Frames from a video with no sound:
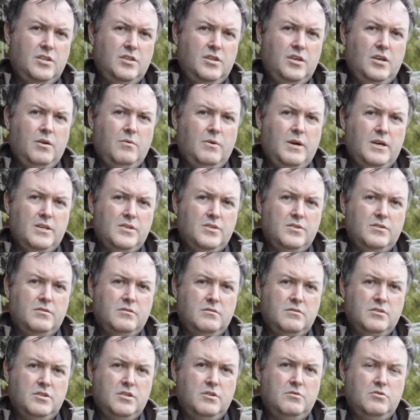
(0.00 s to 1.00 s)
the US
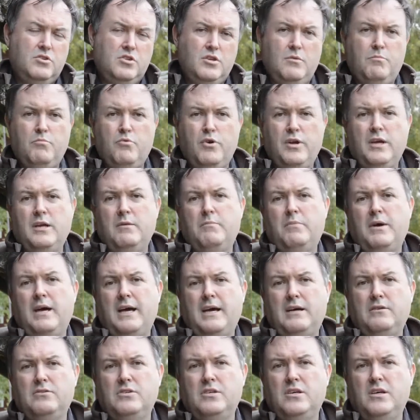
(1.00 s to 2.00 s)
to bring
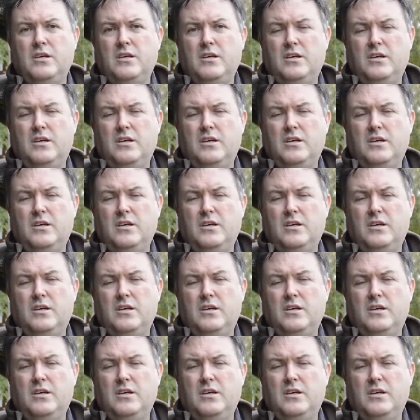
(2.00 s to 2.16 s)
about